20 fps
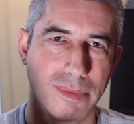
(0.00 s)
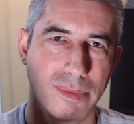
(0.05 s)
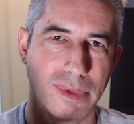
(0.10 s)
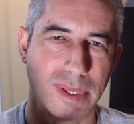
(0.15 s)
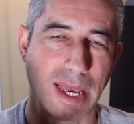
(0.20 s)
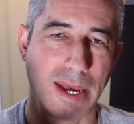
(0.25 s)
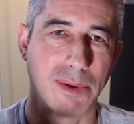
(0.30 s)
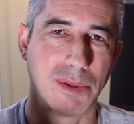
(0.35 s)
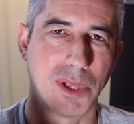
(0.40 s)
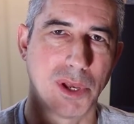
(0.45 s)

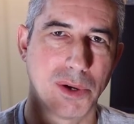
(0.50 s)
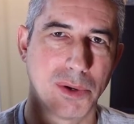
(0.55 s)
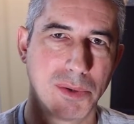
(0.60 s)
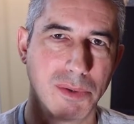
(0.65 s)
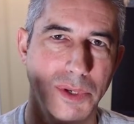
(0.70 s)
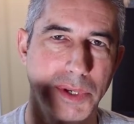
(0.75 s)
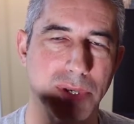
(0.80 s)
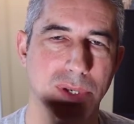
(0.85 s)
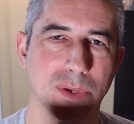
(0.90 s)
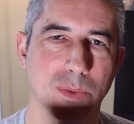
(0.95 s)

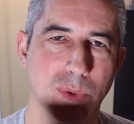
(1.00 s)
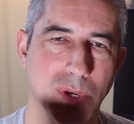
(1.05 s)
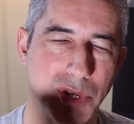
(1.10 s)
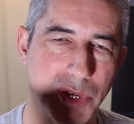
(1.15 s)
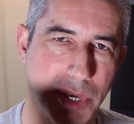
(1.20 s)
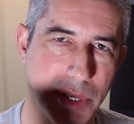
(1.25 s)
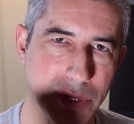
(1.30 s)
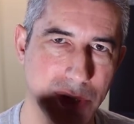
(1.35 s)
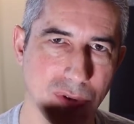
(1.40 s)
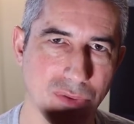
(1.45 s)

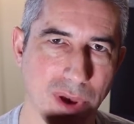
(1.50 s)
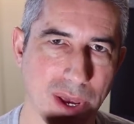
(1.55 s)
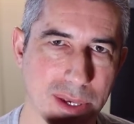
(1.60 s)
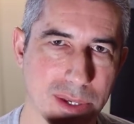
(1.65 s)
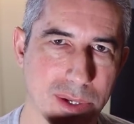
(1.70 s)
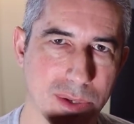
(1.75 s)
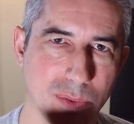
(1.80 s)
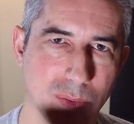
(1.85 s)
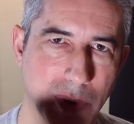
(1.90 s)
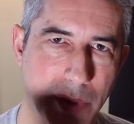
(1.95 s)

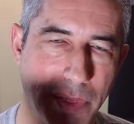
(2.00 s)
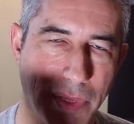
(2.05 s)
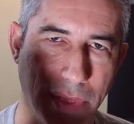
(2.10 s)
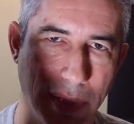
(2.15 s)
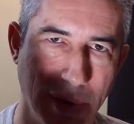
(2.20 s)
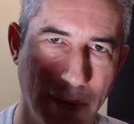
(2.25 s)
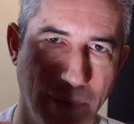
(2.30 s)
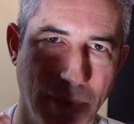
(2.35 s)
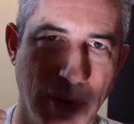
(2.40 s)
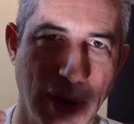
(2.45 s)
interacts with
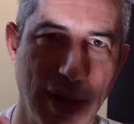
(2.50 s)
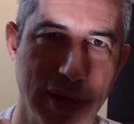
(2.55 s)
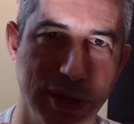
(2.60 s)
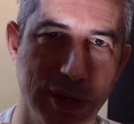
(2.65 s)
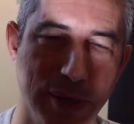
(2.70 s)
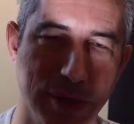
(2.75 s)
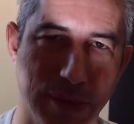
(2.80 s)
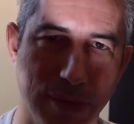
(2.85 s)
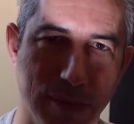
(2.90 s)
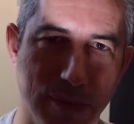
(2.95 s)
the
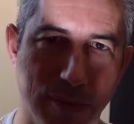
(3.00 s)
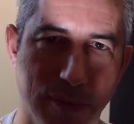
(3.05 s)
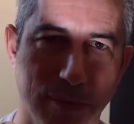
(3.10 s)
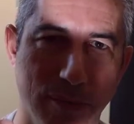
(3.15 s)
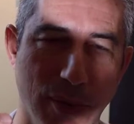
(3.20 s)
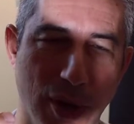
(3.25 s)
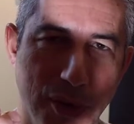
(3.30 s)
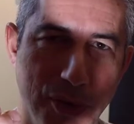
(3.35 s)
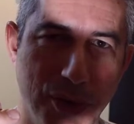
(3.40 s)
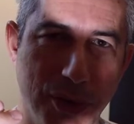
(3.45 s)
Flash
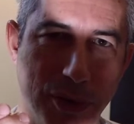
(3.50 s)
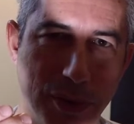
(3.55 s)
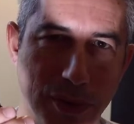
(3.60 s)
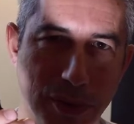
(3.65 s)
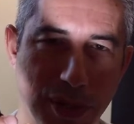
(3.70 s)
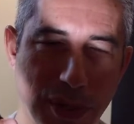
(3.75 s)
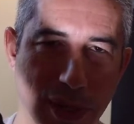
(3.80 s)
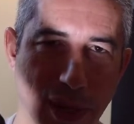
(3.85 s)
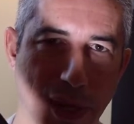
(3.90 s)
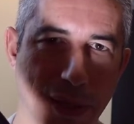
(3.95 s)

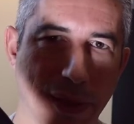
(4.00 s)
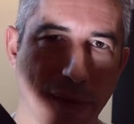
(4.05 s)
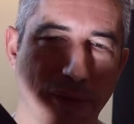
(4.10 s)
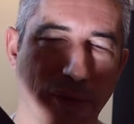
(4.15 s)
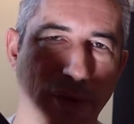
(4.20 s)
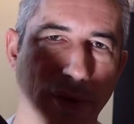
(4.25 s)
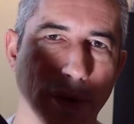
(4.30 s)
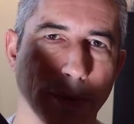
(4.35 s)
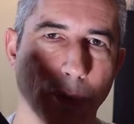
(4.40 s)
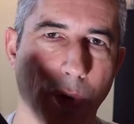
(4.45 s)
module to get the
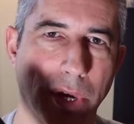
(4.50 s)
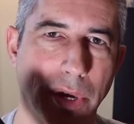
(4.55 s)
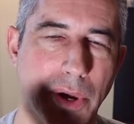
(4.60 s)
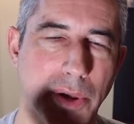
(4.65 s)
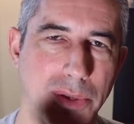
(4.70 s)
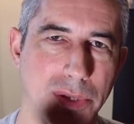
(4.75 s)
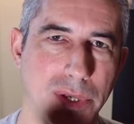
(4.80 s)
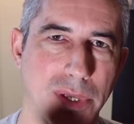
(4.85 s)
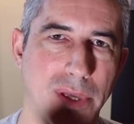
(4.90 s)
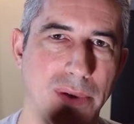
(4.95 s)
firmware
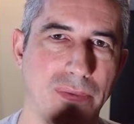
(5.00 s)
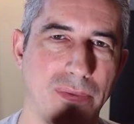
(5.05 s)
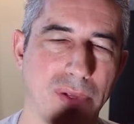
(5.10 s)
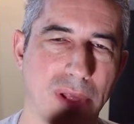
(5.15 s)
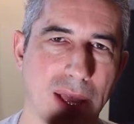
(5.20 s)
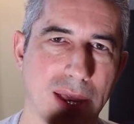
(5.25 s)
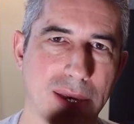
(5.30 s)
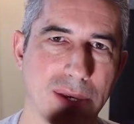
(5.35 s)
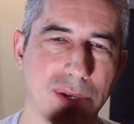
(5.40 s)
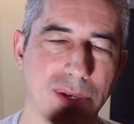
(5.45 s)
onto the
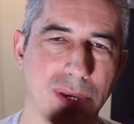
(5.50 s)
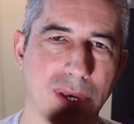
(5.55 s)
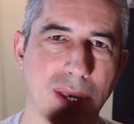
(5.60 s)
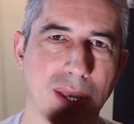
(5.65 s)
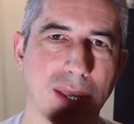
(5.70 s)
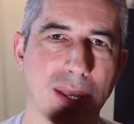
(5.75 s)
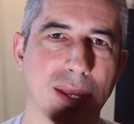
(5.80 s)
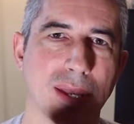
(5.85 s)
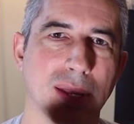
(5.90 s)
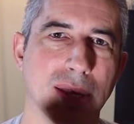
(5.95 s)
Flash.
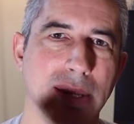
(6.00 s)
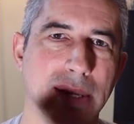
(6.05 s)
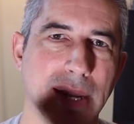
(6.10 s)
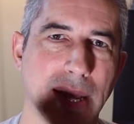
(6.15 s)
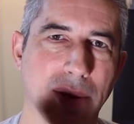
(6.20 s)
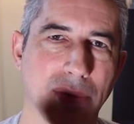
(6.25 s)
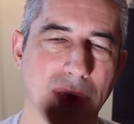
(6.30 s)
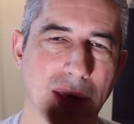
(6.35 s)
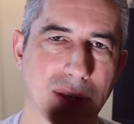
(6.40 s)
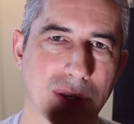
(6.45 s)

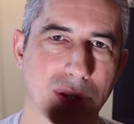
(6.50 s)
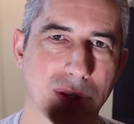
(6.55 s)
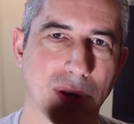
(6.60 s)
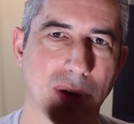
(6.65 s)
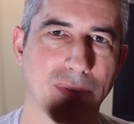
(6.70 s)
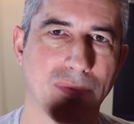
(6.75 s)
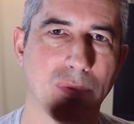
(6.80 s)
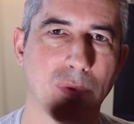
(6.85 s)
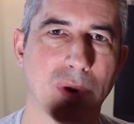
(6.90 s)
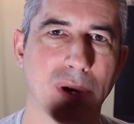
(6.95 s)
Now that
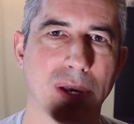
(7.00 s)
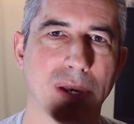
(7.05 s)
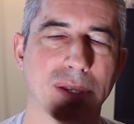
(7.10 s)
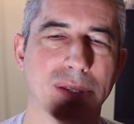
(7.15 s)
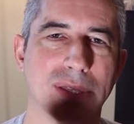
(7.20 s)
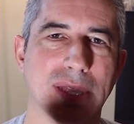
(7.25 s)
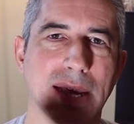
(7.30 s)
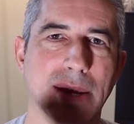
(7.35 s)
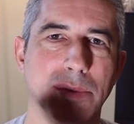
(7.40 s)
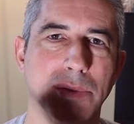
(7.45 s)
software
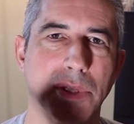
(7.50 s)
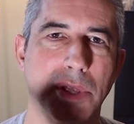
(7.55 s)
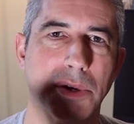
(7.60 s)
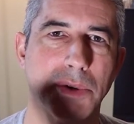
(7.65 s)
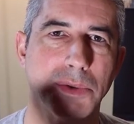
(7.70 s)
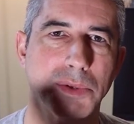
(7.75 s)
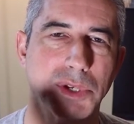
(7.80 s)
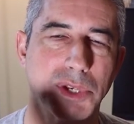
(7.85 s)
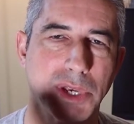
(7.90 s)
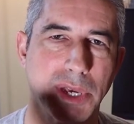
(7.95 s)

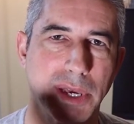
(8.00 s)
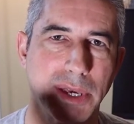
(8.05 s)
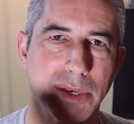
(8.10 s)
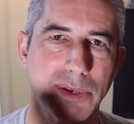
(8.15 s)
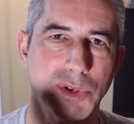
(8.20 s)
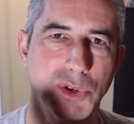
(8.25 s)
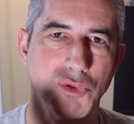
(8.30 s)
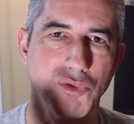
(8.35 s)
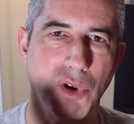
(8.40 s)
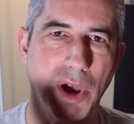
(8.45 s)
downloads
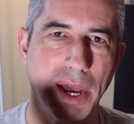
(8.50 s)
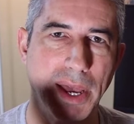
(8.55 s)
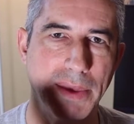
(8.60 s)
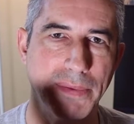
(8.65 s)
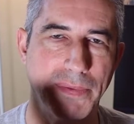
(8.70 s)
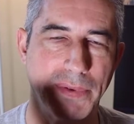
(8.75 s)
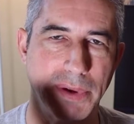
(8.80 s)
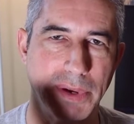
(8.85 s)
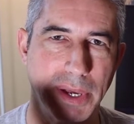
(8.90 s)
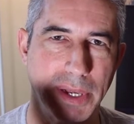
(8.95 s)
a
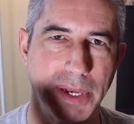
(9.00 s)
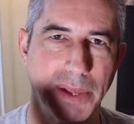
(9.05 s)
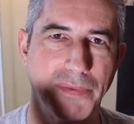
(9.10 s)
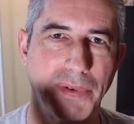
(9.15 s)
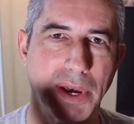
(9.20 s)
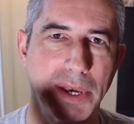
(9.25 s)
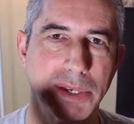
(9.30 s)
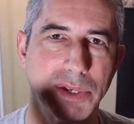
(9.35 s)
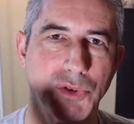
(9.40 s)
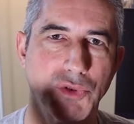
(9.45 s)
driver, a
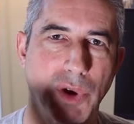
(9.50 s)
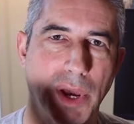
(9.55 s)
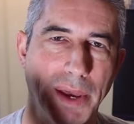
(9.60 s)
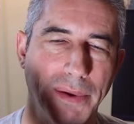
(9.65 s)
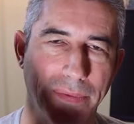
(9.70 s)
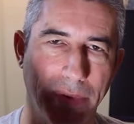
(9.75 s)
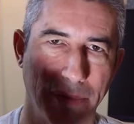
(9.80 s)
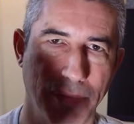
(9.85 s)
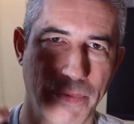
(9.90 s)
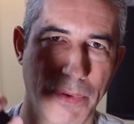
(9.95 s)
device
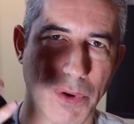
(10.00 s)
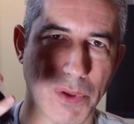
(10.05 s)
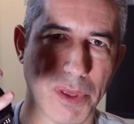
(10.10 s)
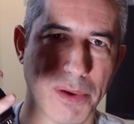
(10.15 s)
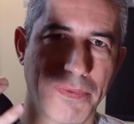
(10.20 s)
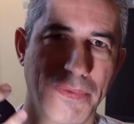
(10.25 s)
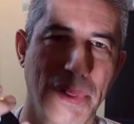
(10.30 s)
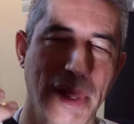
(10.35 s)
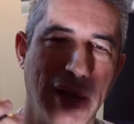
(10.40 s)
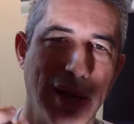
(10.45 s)
driver for
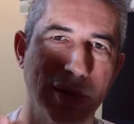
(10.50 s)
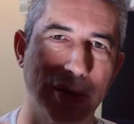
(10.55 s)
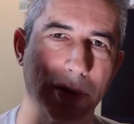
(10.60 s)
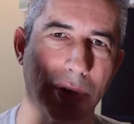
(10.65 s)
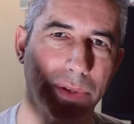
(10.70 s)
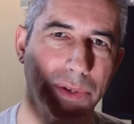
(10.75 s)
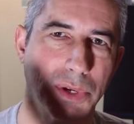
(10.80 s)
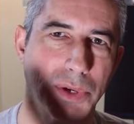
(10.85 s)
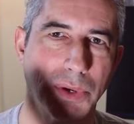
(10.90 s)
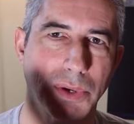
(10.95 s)
the
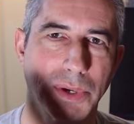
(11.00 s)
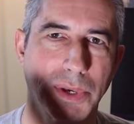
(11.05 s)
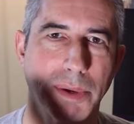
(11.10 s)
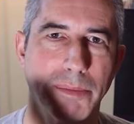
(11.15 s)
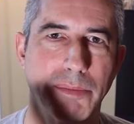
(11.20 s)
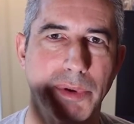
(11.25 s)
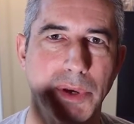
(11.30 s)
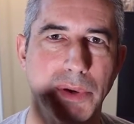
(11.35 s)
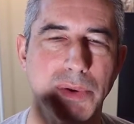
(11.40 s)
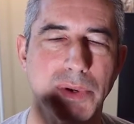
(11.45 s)
Flash onto your
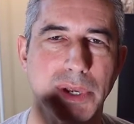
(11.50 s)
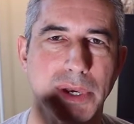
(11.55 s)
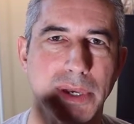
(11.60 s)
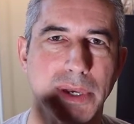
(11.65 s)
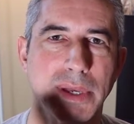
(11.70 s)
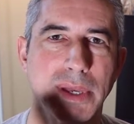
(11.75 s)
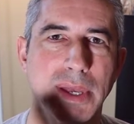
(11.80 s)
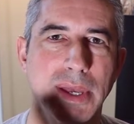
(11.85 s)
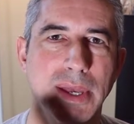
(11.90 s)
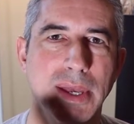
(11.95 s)

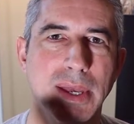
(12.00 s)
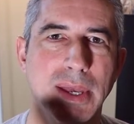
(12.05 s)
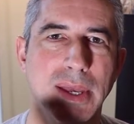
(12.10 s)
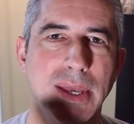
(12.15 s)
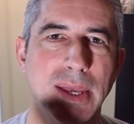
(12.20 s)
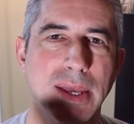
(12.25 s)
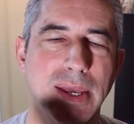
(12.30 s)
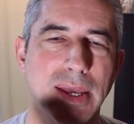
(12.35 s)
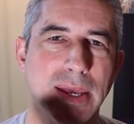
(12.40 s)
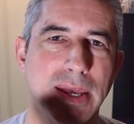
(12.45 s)
computer.
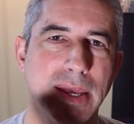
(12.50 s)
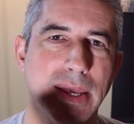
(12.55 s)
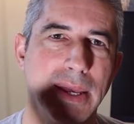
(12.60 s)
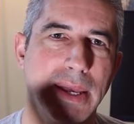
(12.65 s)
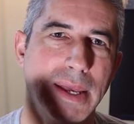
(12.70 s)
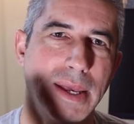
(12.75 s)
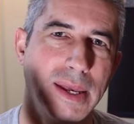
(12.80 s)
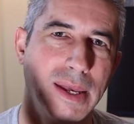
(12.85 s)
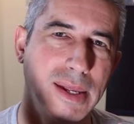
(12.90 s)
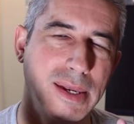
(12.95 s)

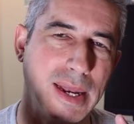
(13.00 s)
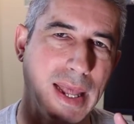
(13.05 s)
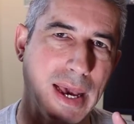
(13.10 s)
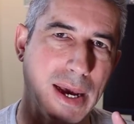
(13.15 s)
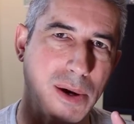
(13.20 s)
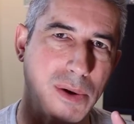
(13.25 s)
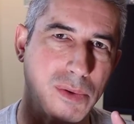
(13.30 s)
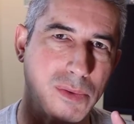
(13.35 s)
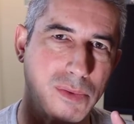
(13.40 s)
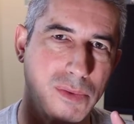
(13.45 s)

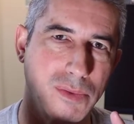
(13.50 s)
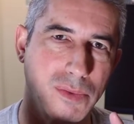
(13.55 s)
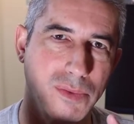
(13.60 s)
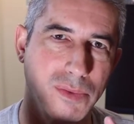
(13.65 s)
Now,